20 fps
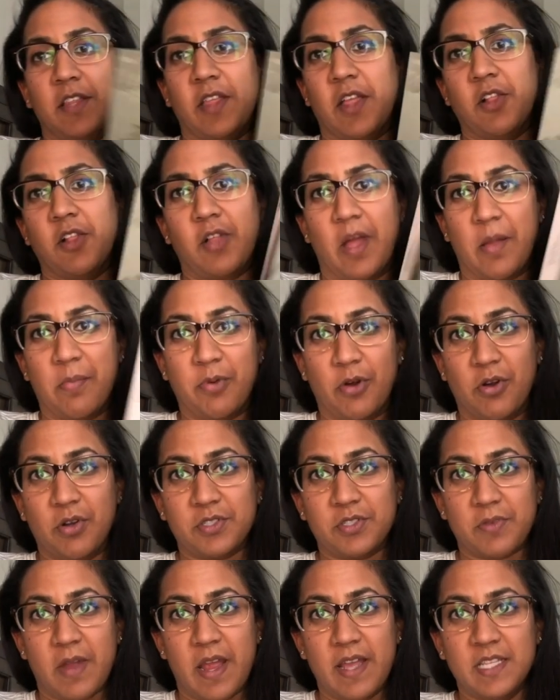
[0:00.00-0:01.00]
they look like
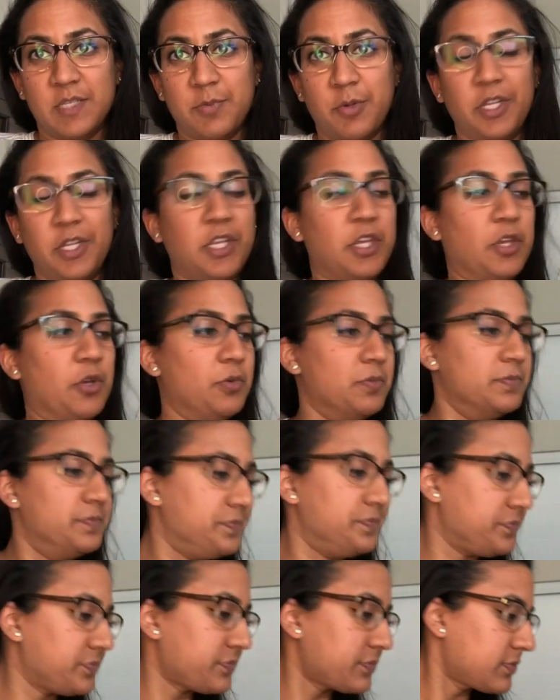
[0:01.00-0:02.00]
books, right? It's pretty cute.
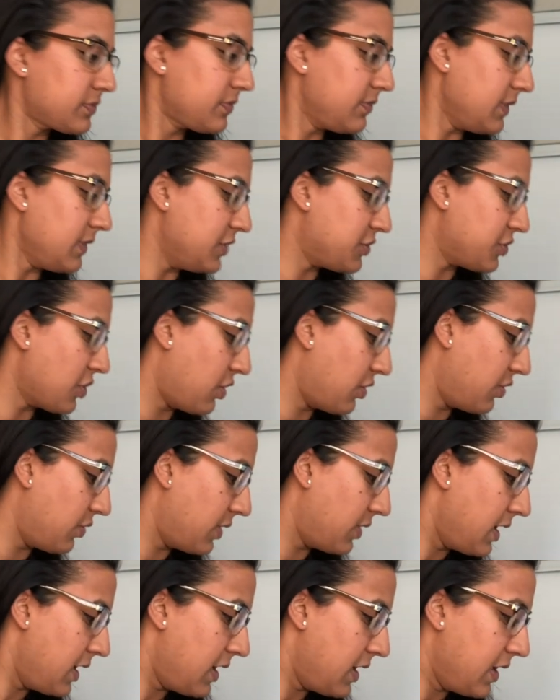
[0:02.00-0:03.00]

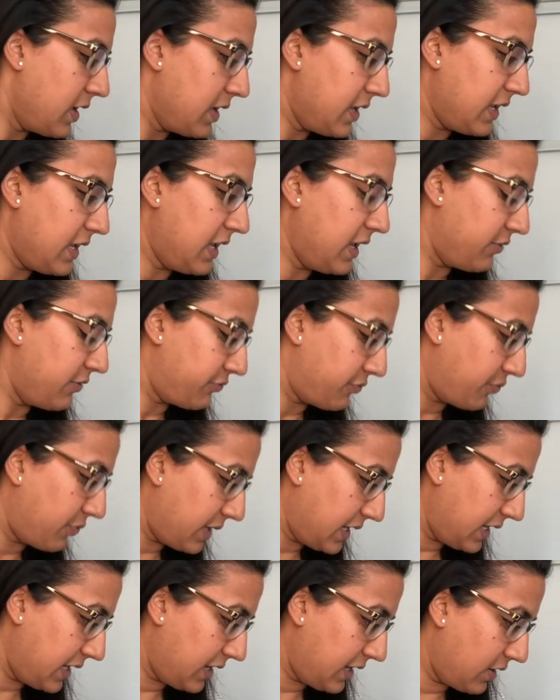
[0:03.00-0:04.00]
So if
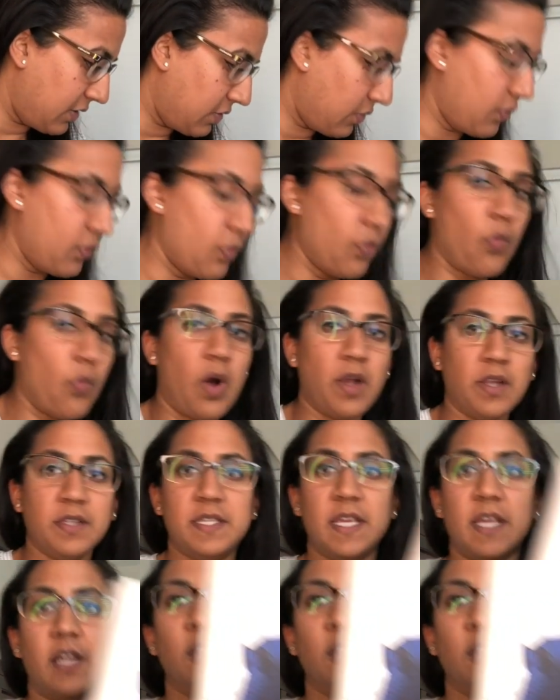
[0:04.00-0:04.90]
we want to take